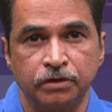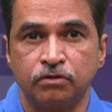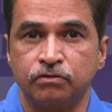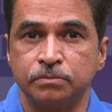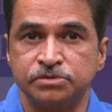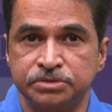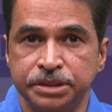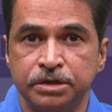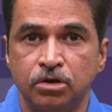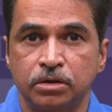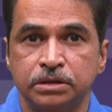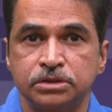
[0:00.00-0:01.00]
From street
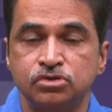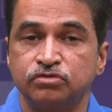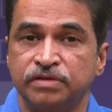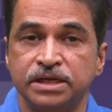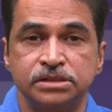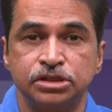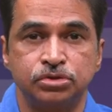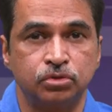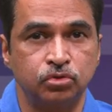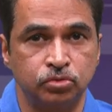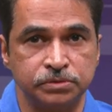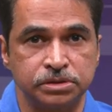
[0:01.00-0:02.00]
hawkers to fancy
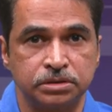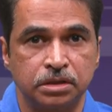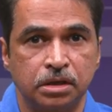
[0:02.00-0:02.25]
showrooms,